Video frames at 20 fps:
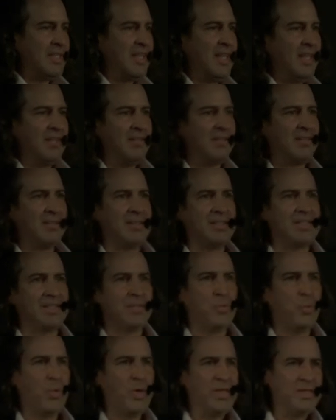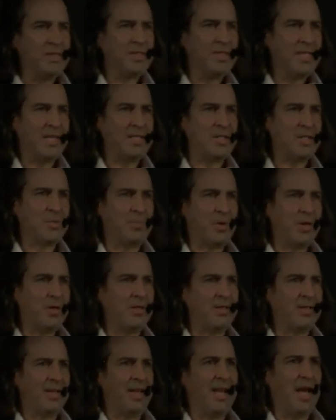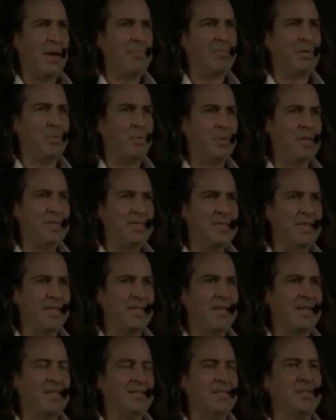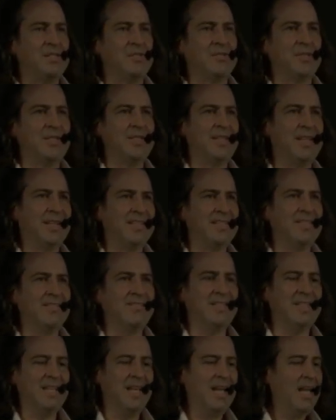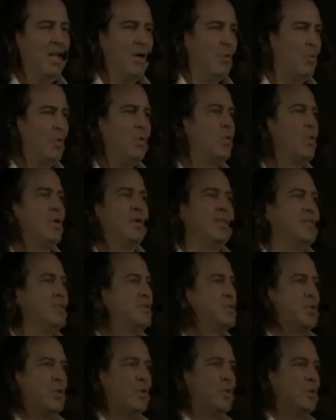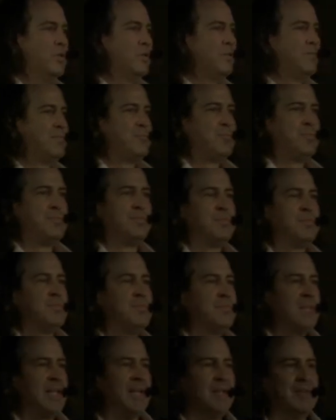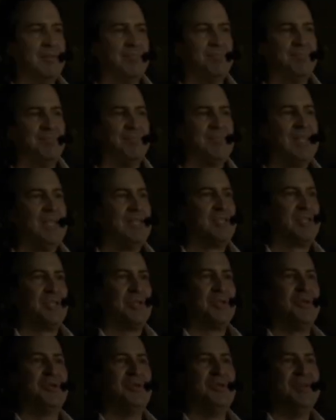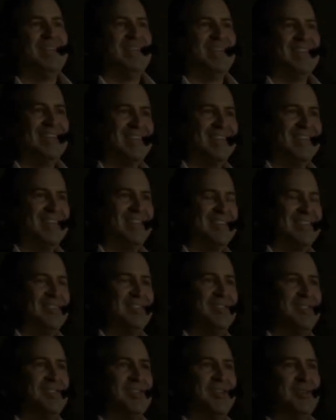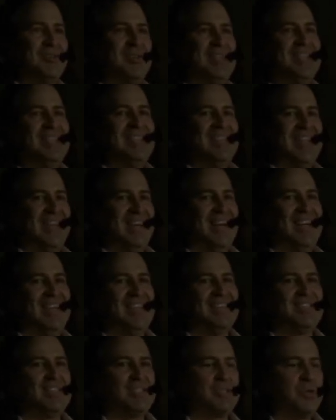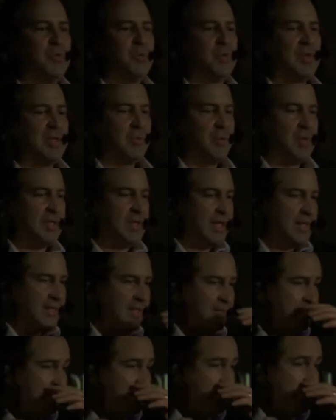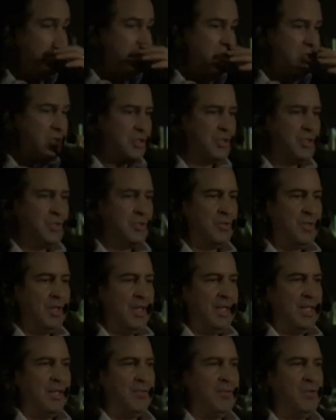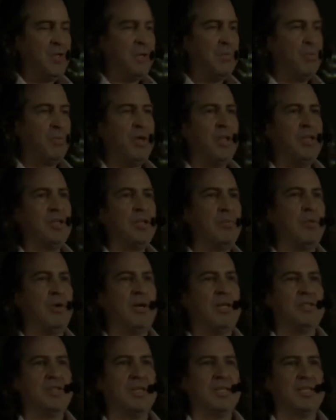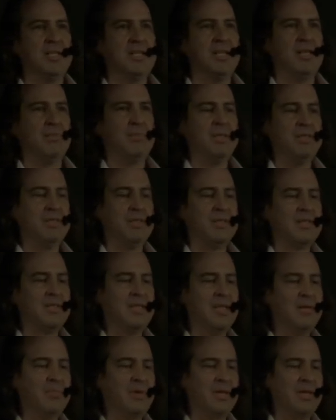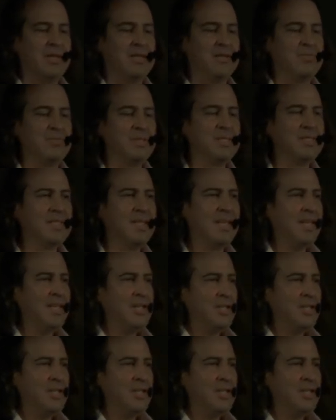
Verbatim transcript: on the calendar and I said, when's that spark going to happen? When's that concentrated activity? We weren't in school. Um, so uh, you don't get that. So what, what I think you should do, if you can break your project up into slump clumps,